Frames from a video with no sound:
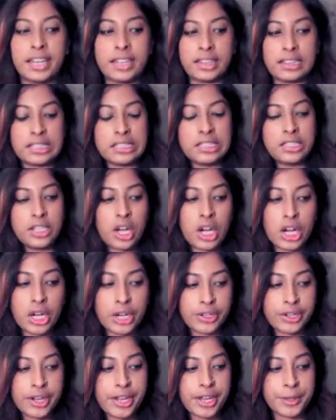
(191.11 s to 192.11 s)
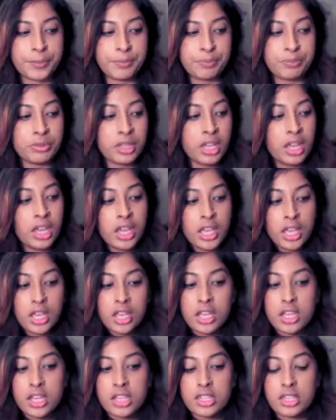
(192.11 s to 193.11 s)
And these are
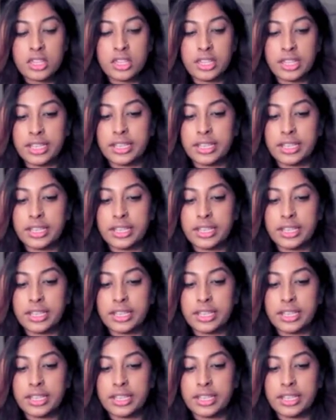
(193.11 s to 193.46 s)
the